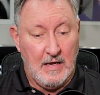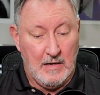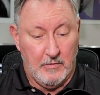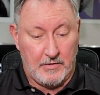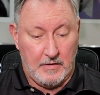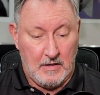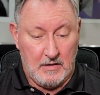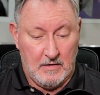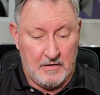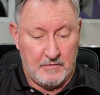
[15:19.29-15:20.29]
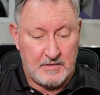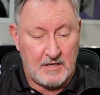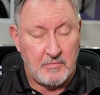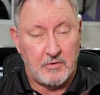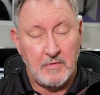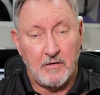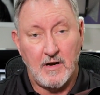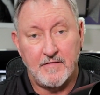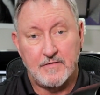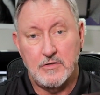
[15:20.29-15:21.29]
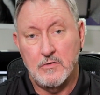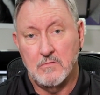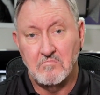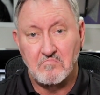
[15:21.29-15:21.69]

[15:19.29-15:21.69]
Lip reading: with the 110mm f2